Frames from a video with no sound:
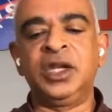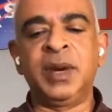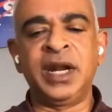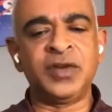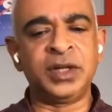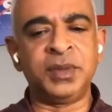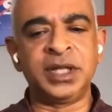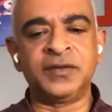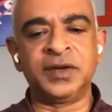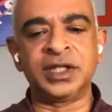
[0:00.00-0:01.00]
You might have to
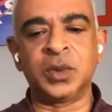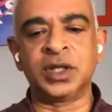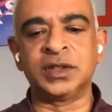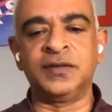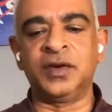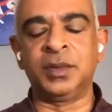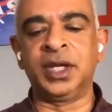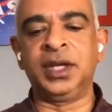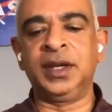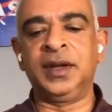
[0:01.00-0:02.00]
repeat the first question for
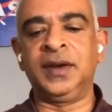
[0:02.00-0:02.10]
me.